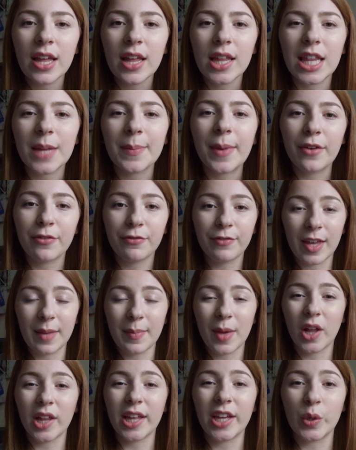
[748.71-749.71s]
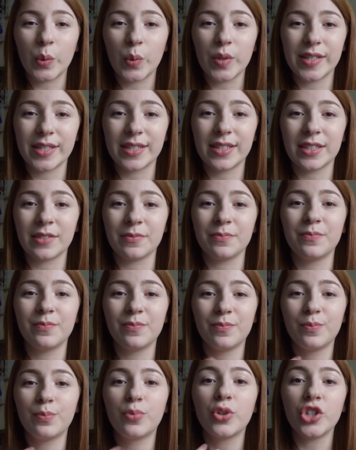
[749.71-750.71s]
that my female Inquisitor
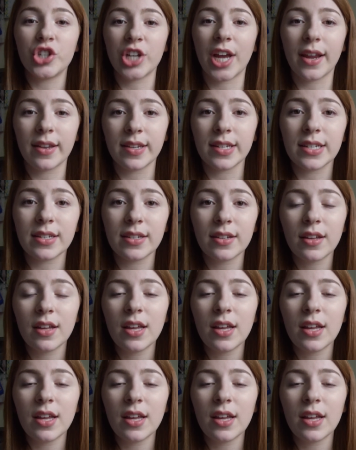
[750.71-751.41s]
projected.